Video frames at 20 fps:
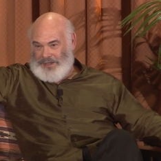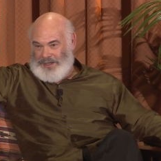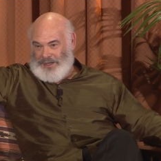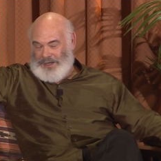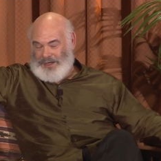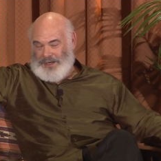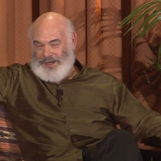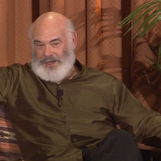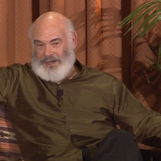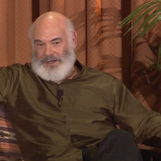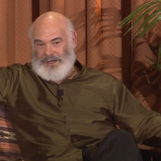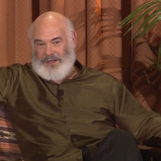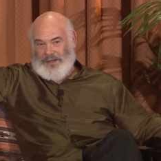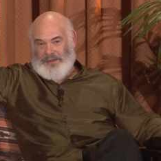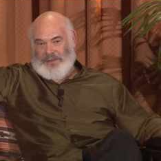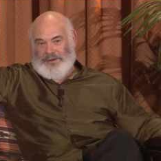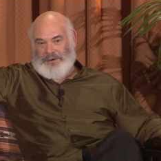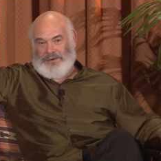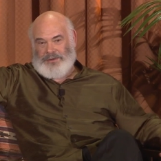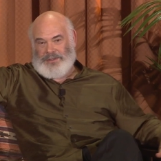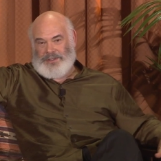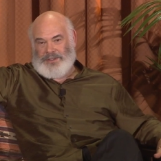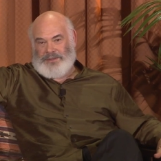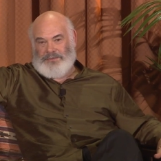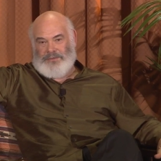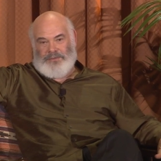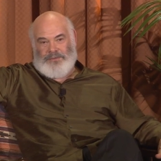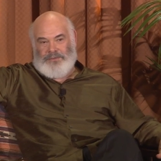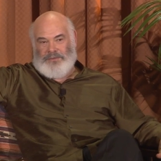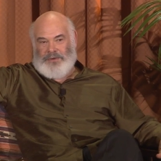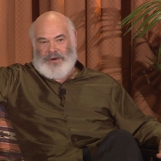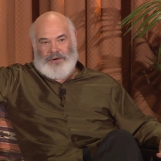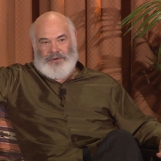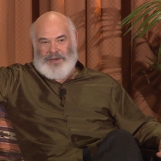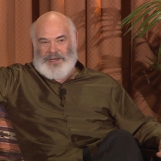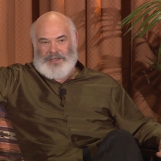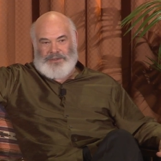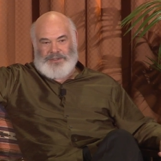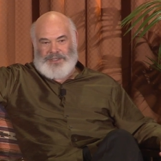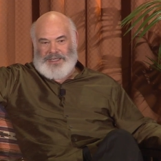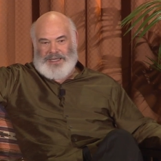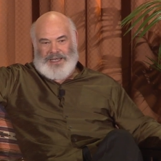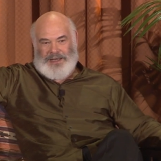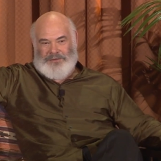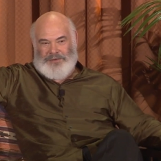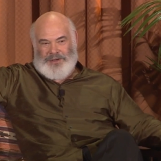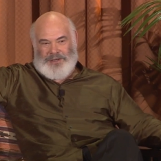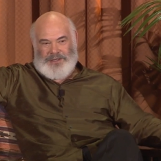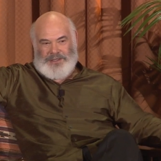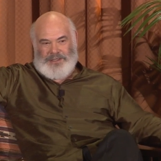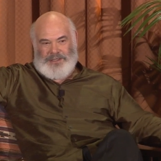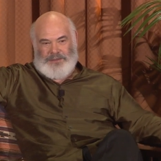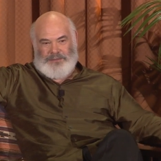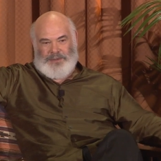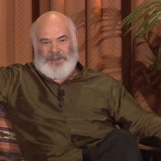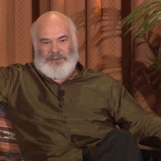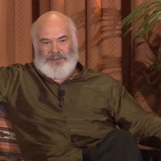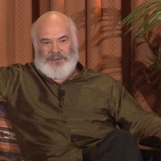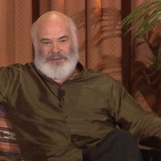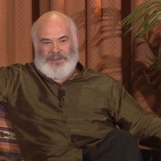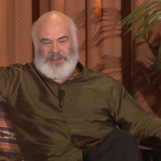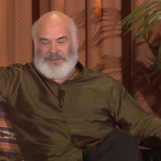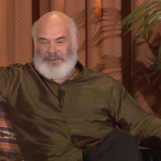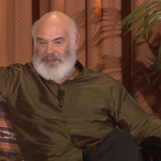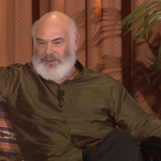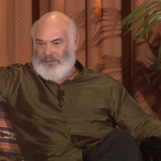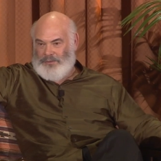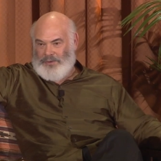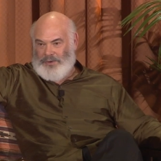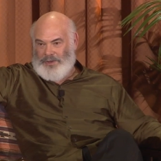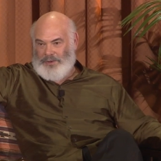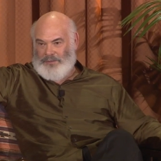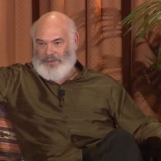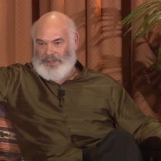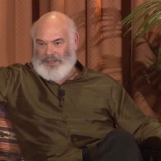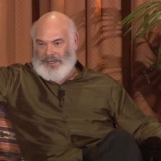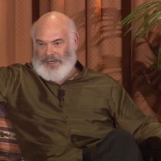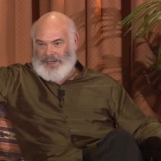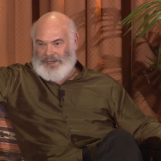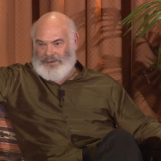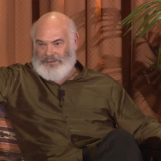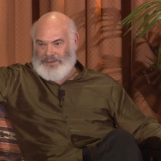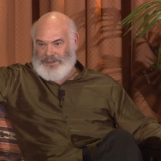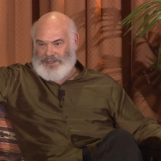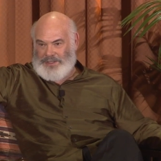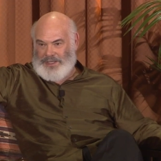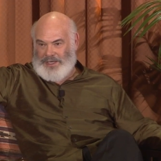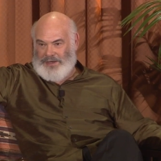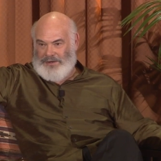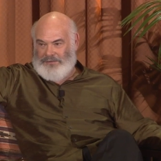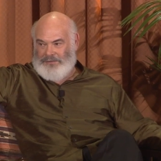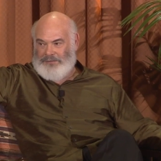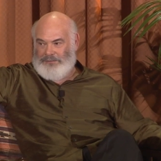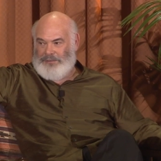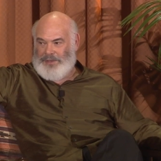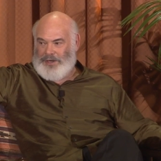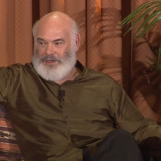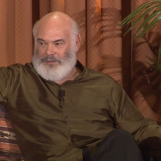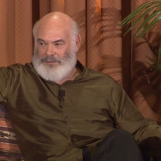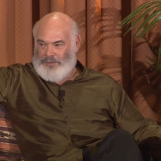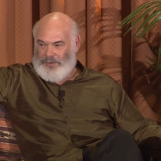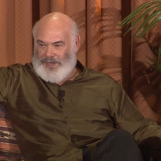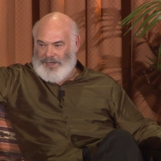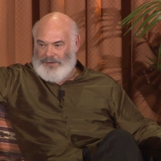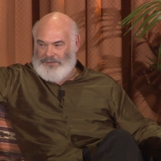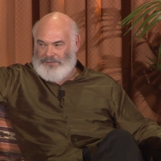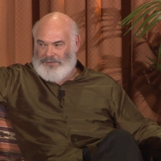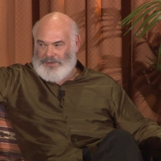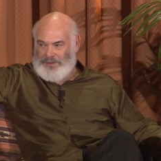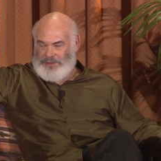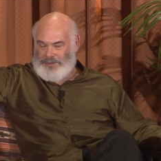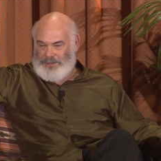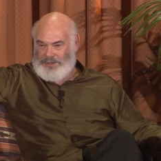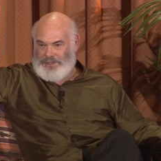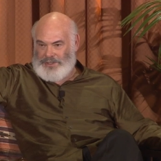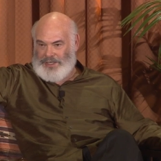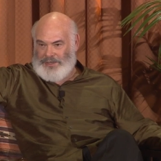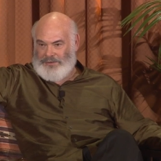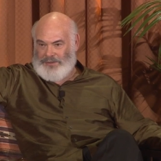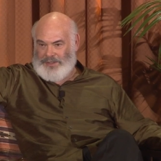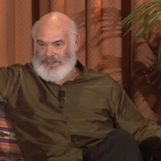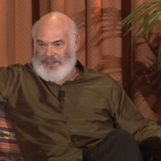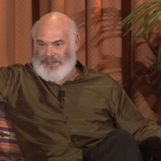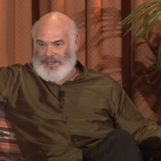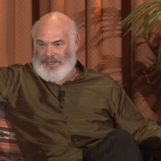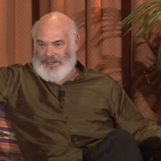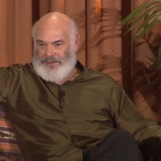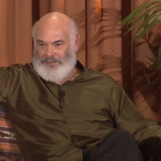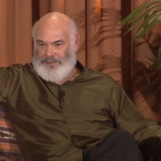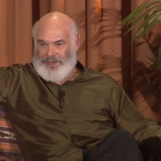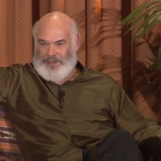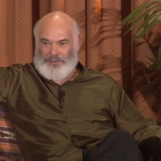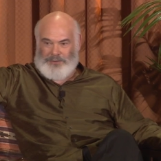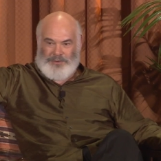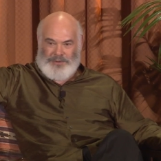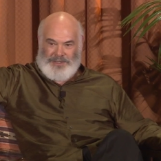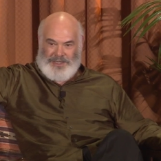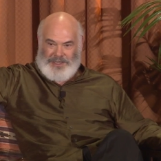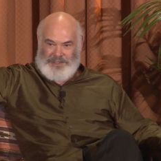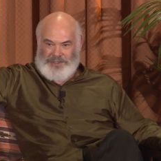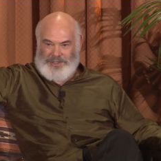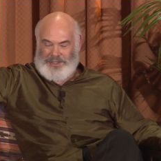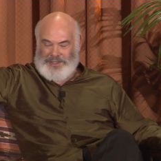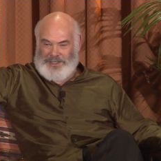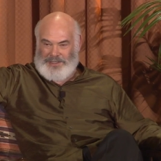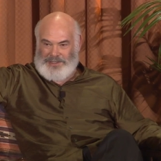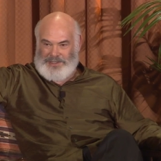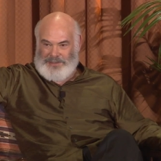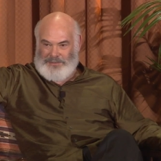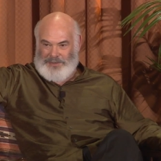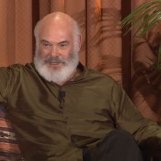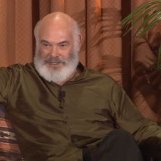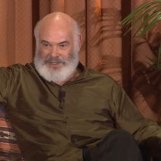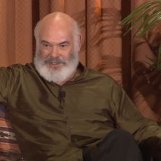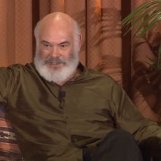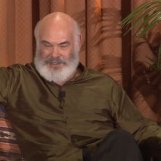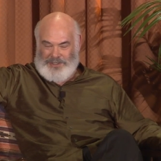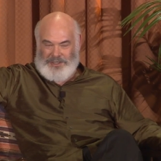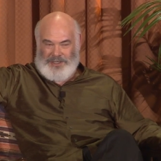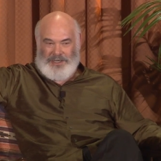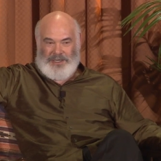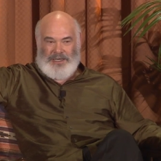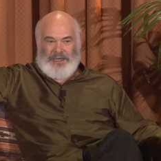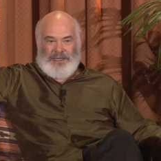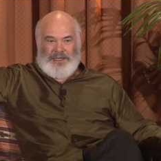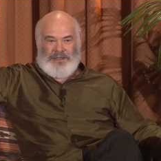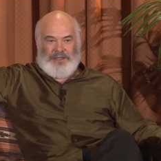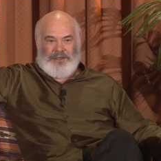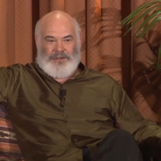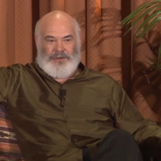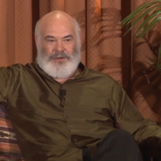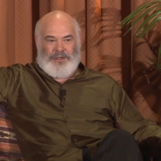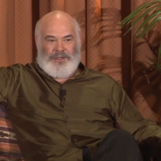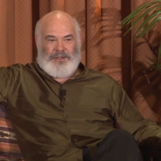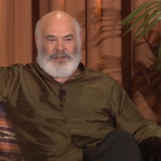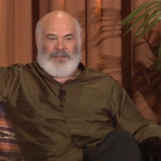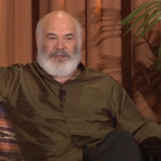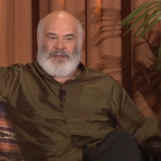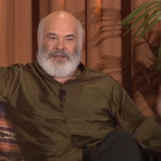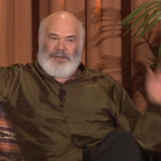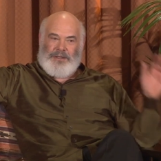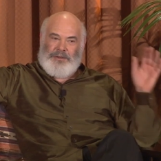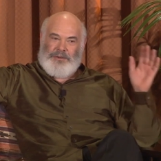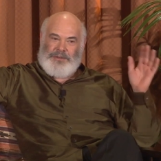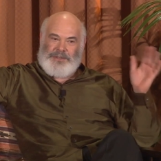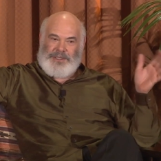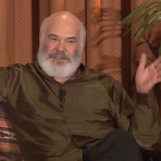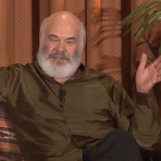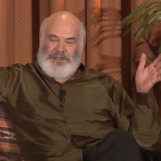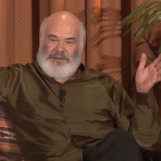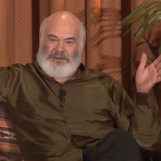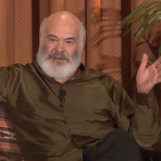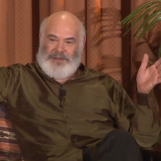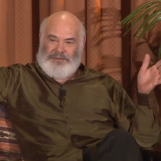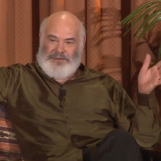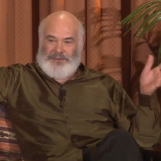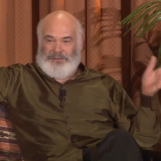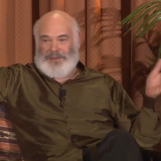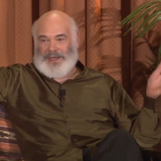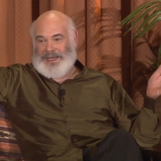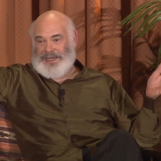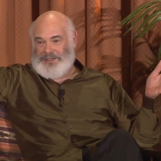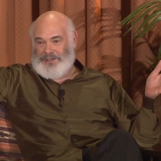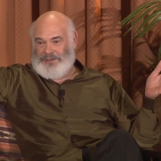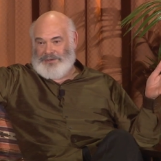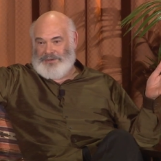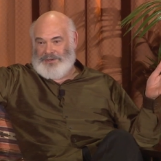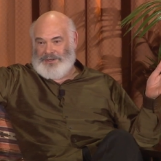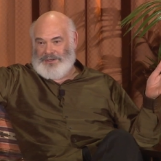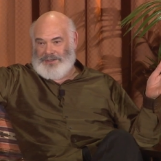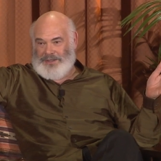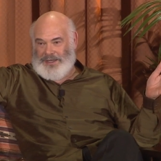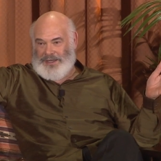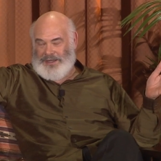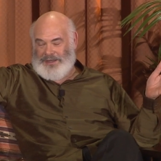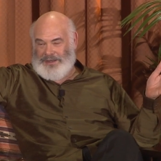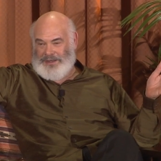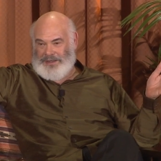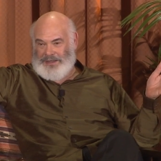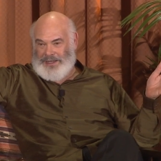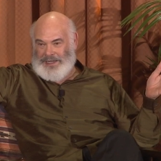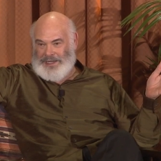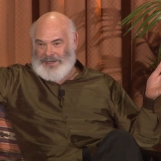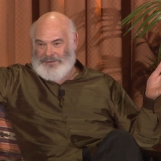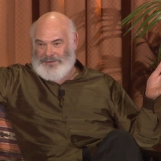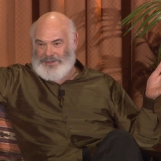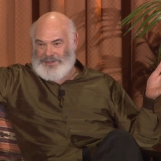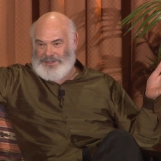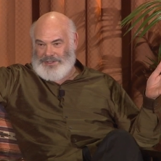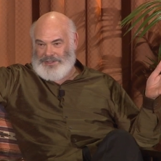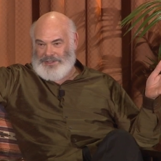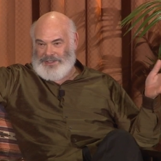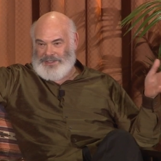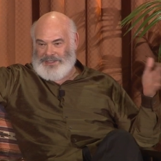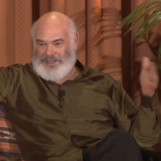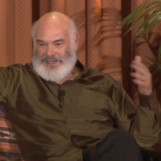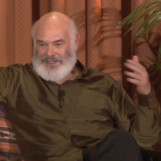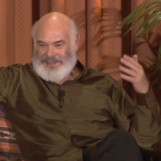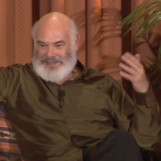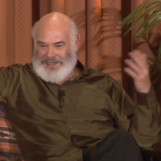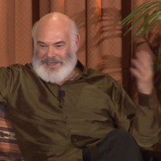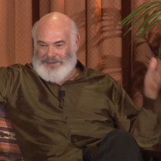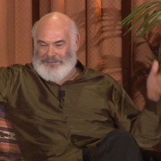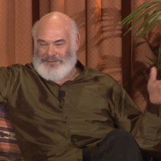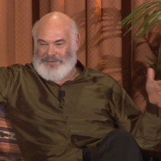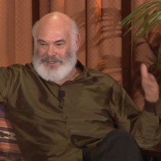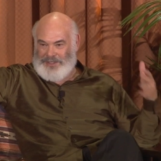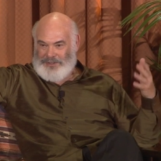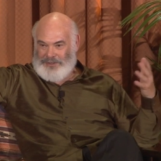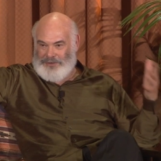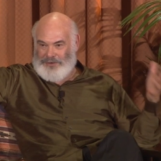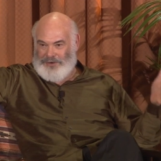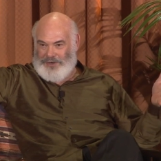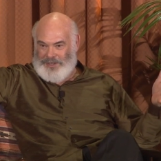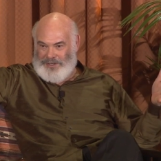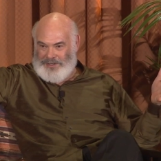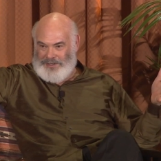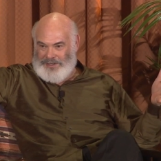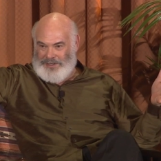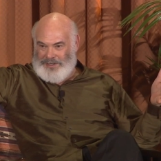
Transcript: Uh, there's very interesting evidence that people who speak more than one language have better brain function generally and better protection against dementia. The good news is you don't have to master the, the language, it's just the attempt to learn it.